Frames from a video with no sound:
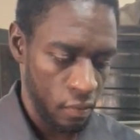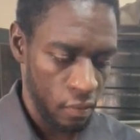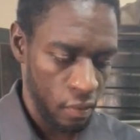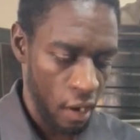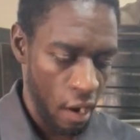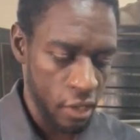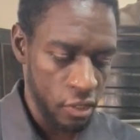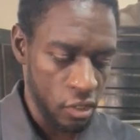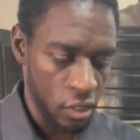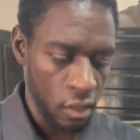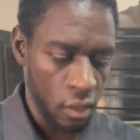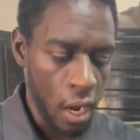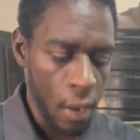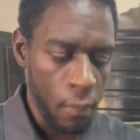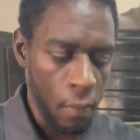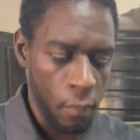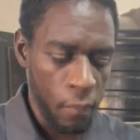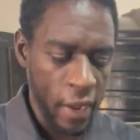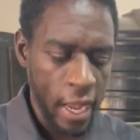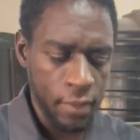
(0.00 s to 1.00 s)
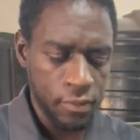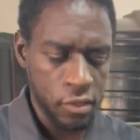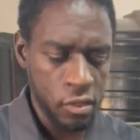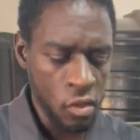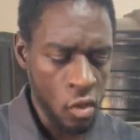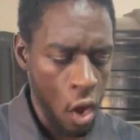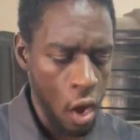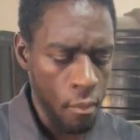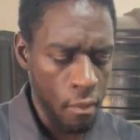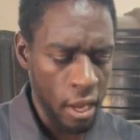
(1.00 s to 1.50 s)
All right, so the copper pipes
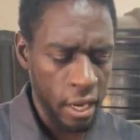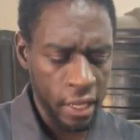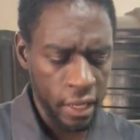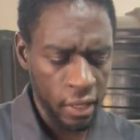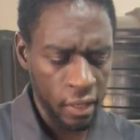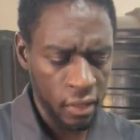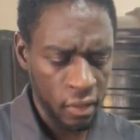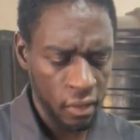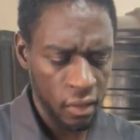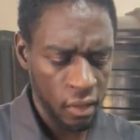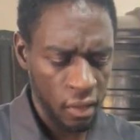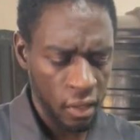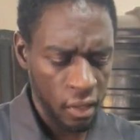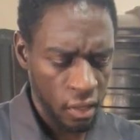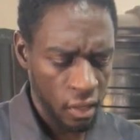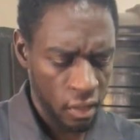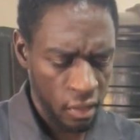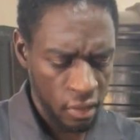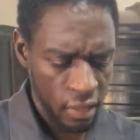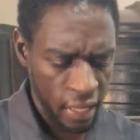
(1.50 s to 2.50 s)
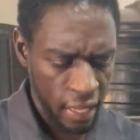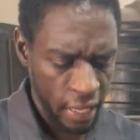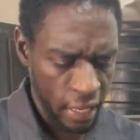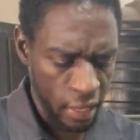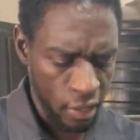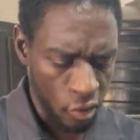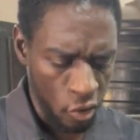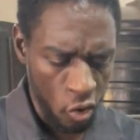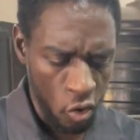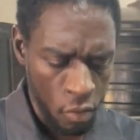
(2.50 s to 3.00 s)
normally
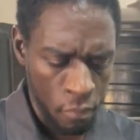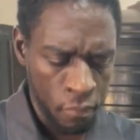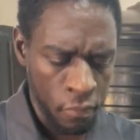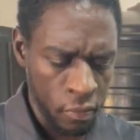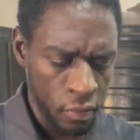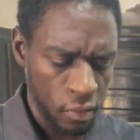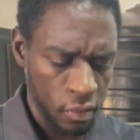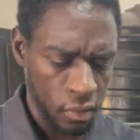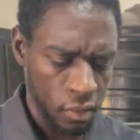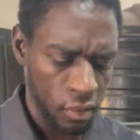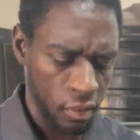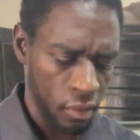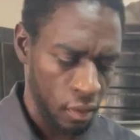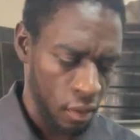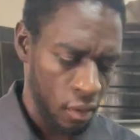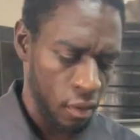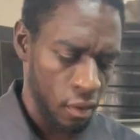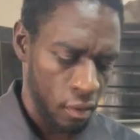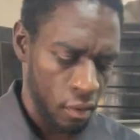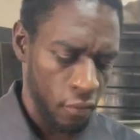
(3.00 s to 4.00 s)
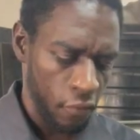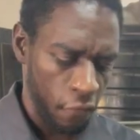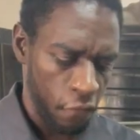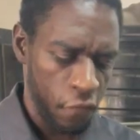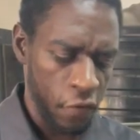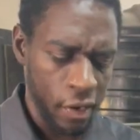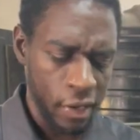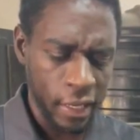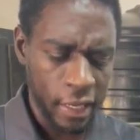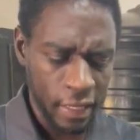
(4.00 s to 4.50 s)
they come
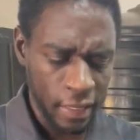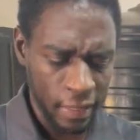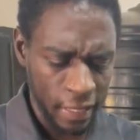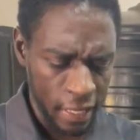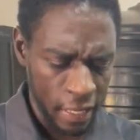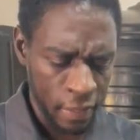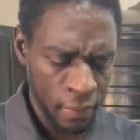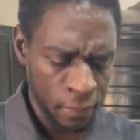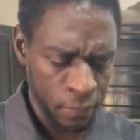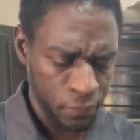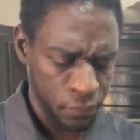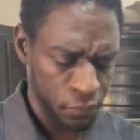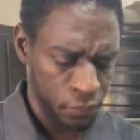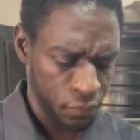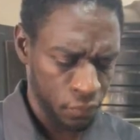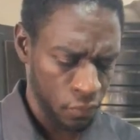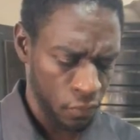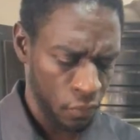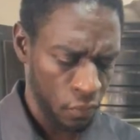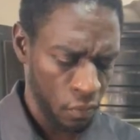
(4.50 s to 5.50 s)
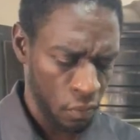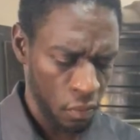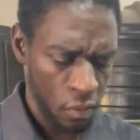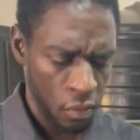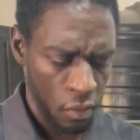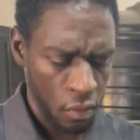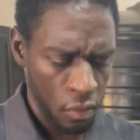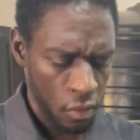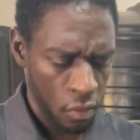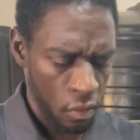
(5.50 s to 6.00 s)
fairly clean,
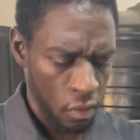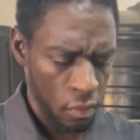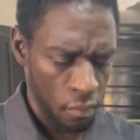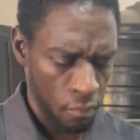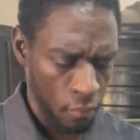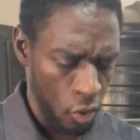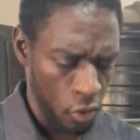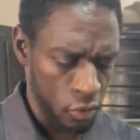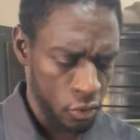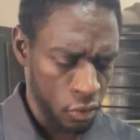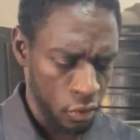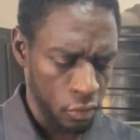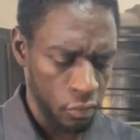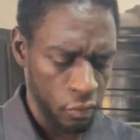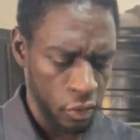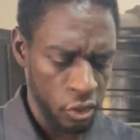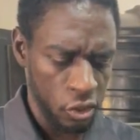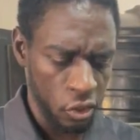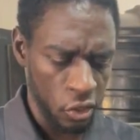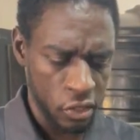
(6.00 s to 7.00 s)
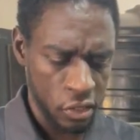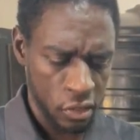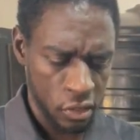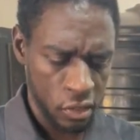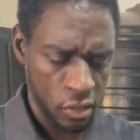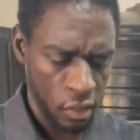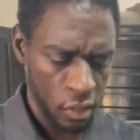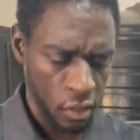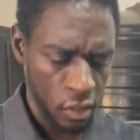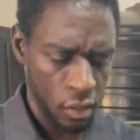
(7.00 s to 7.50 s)
but we're
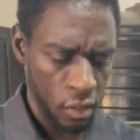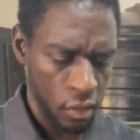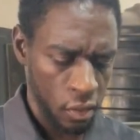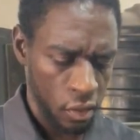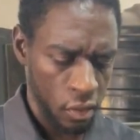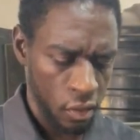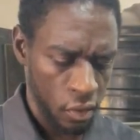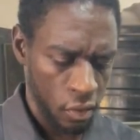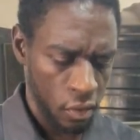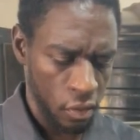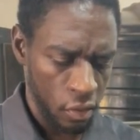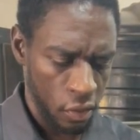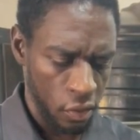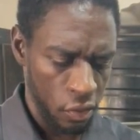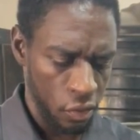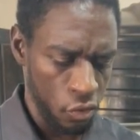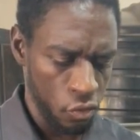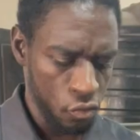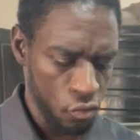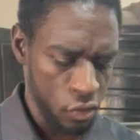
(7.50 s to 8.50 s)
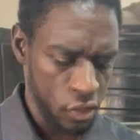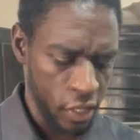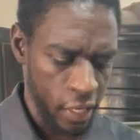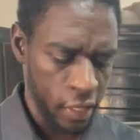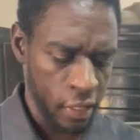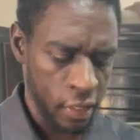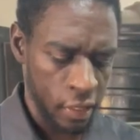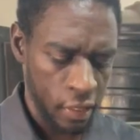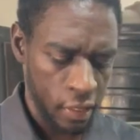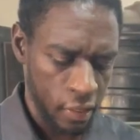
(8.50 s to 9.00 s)
just
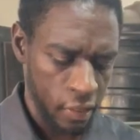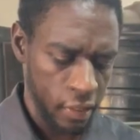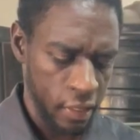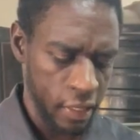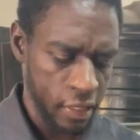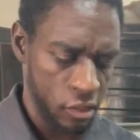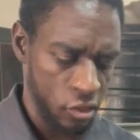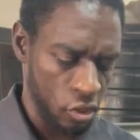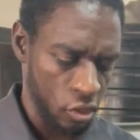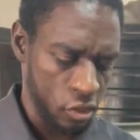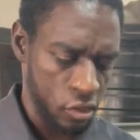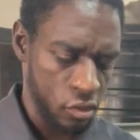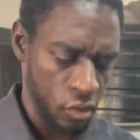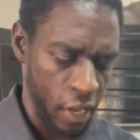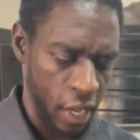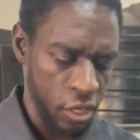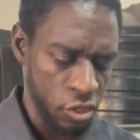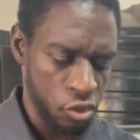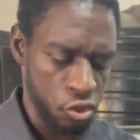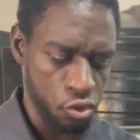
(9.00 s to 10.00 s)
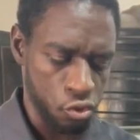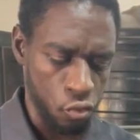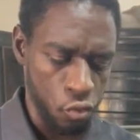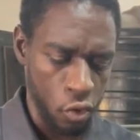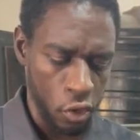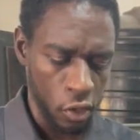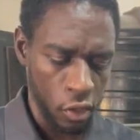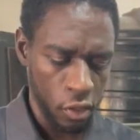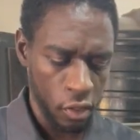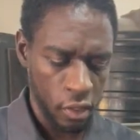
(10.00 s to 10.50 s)
using this just to
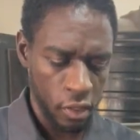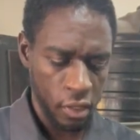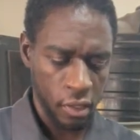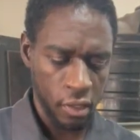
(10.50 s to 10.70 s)
ensure.